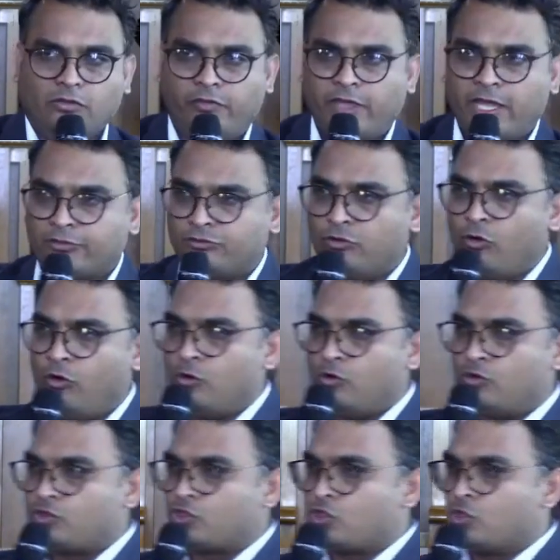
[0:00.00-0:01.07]
They are
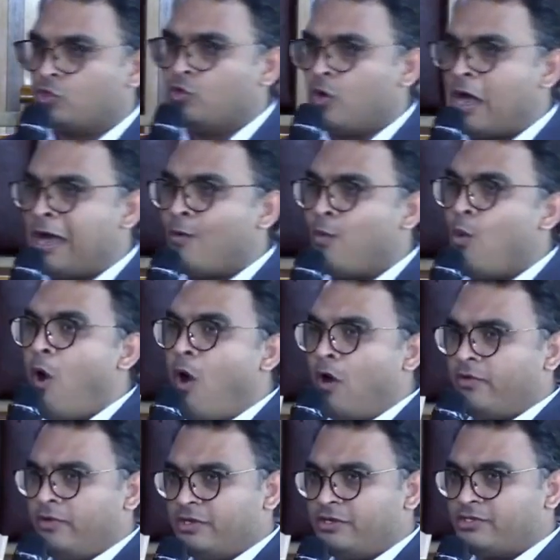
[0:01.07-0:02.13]
those who are
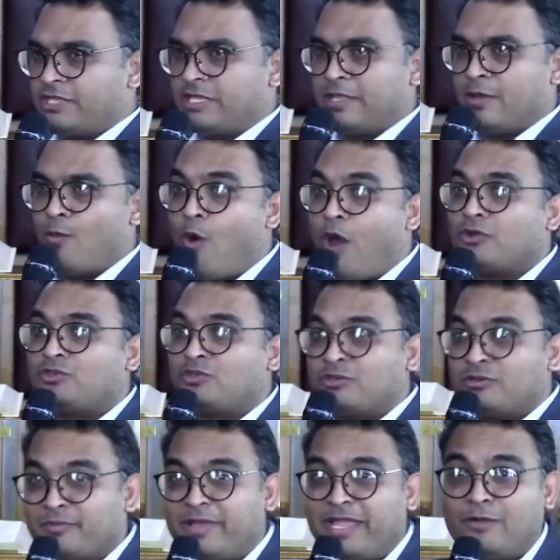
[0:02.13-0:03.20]
warriors and they want to
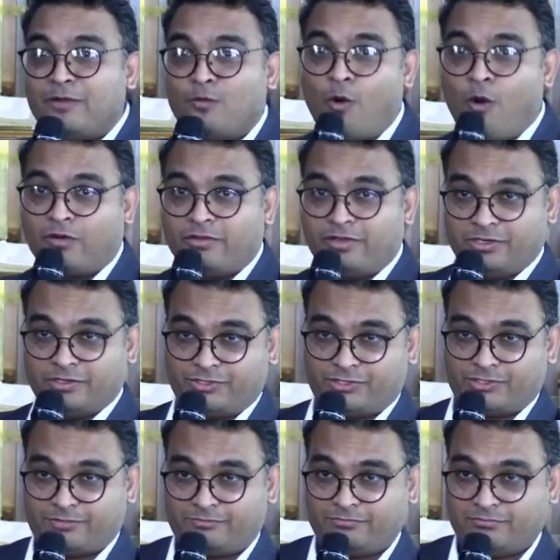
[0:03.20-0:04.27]
remain
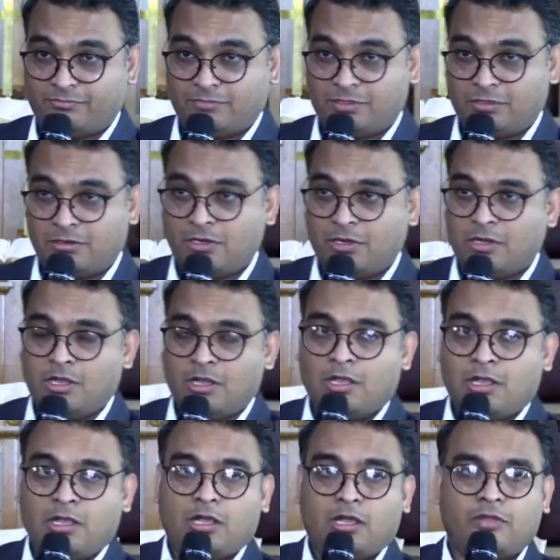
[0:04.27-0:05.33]
warriors.
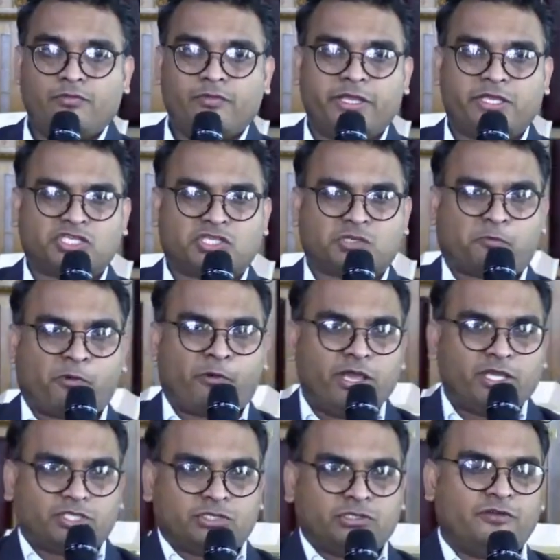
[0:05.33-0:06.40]
The
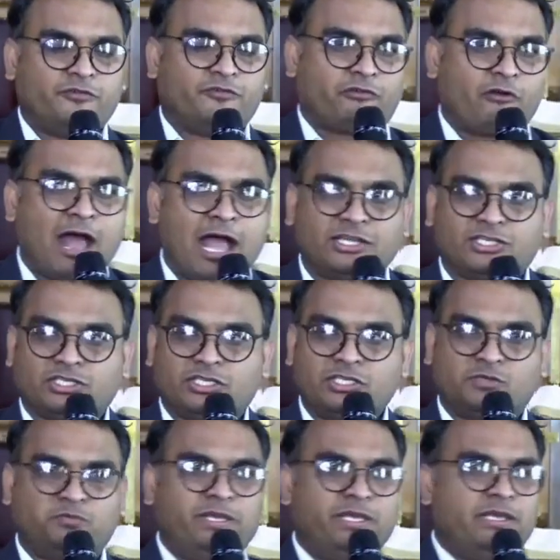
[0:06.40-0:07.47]
expression of Christ
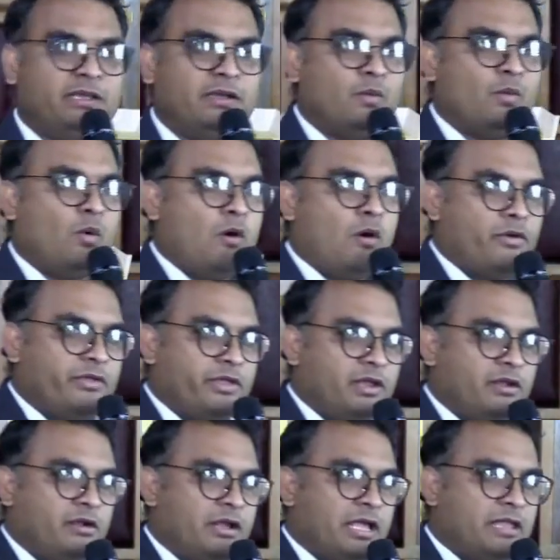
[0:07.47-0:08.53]
is being a
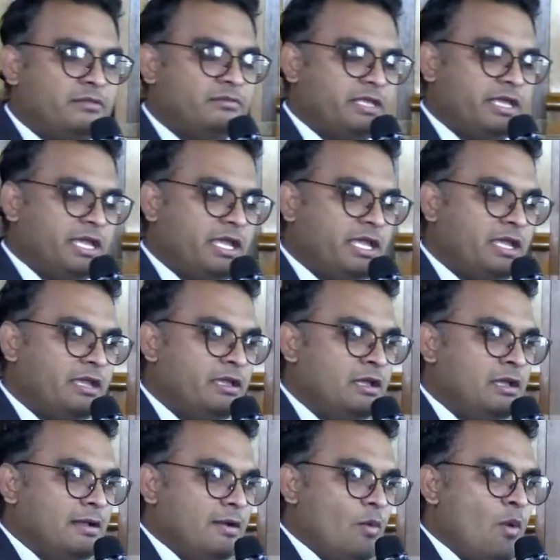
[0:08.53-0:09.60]
warrior, and they
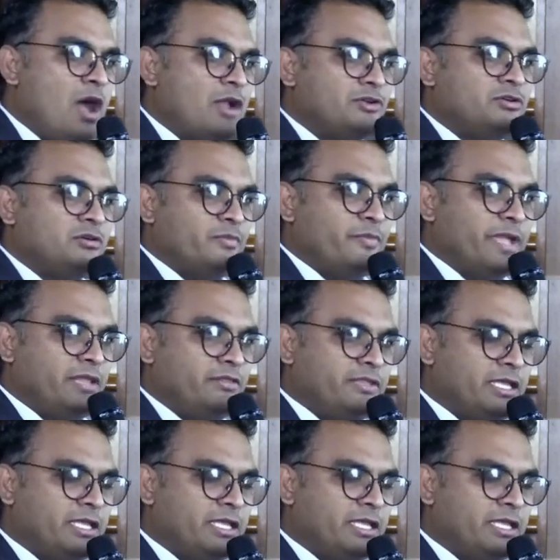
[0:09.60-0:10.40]
want to remain.